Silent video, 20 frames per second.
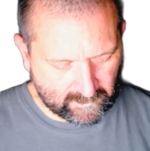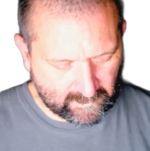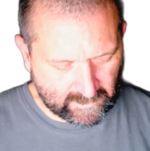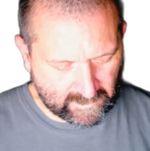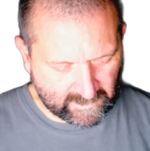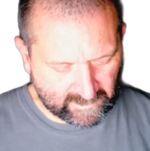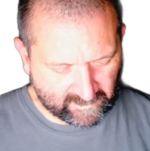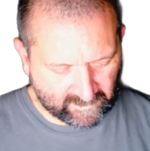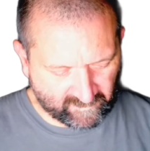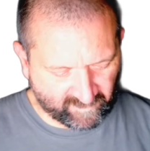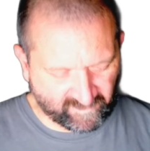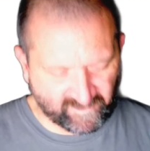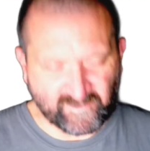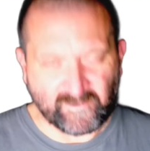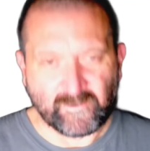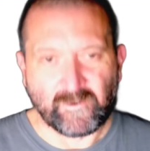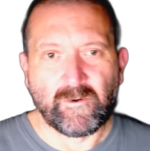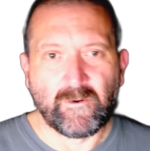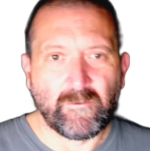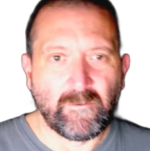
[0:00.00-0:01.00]
like
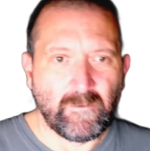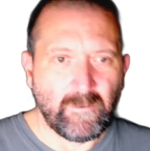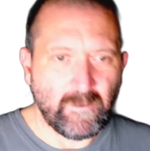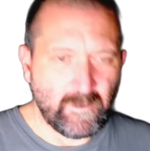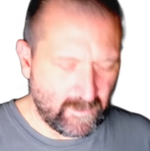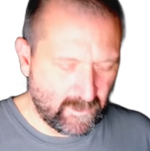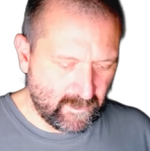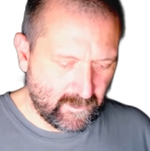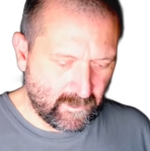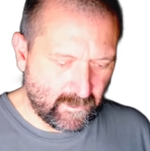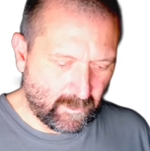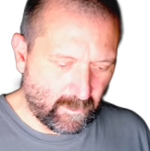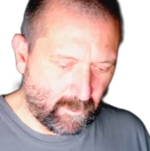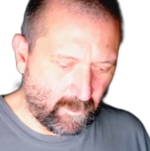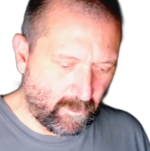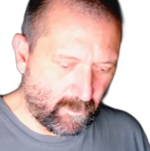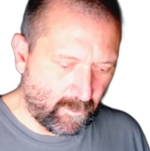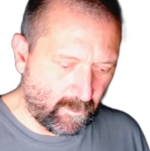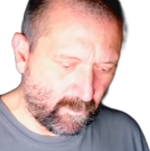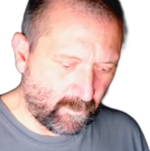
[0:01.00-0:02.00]
so,
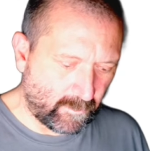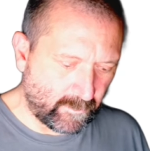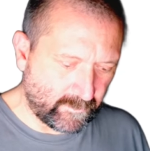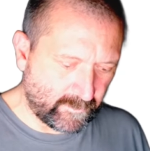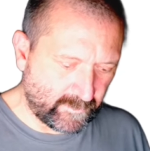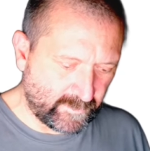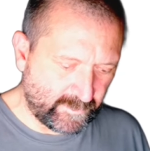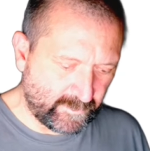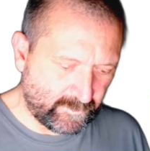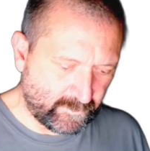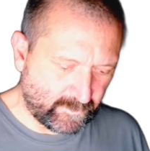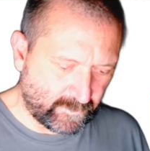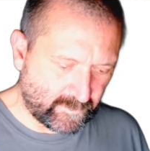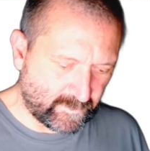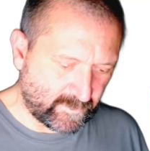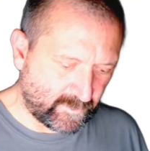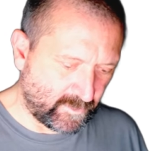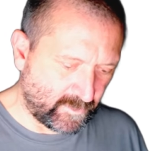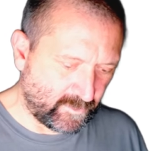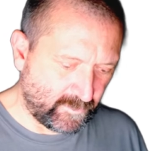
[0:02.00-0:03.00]
or you
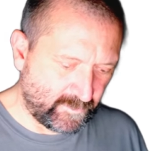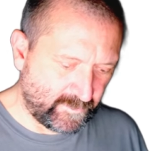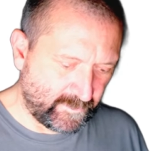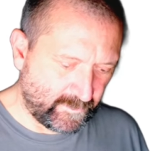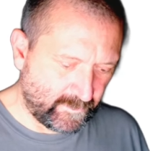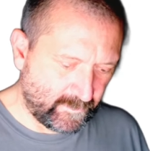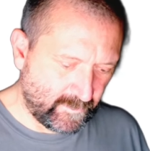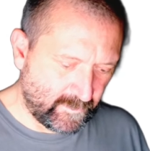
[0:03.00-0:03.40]
could